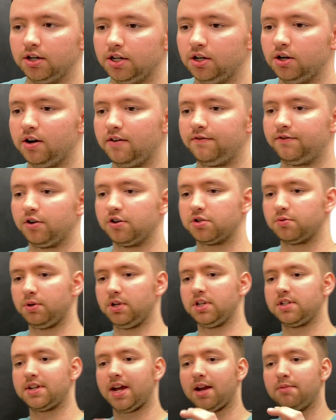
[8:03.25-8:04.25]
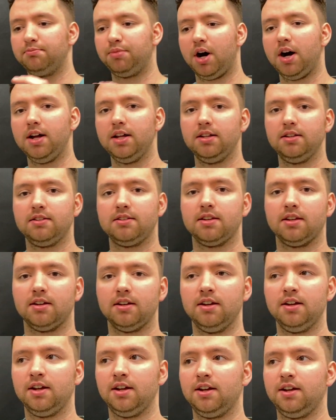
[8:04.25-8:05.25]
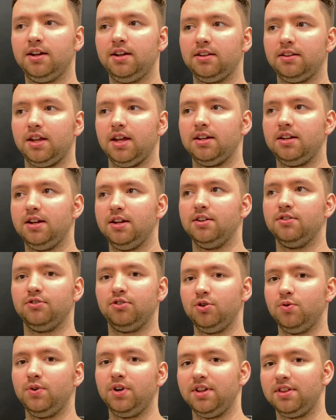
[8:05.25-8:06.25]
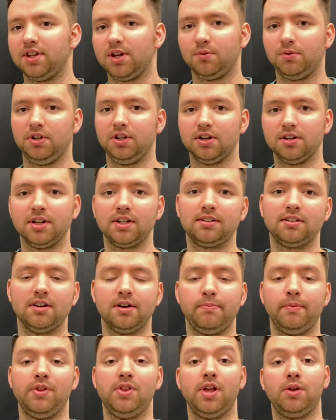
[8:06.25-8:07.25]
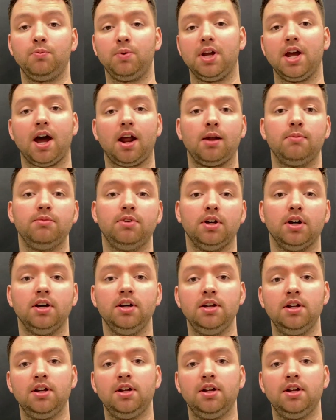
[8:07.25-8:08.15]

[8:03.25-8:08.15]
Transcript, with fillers: You know, at first we just had buttons and they didn't do anything when you clicked them, and then we got them to,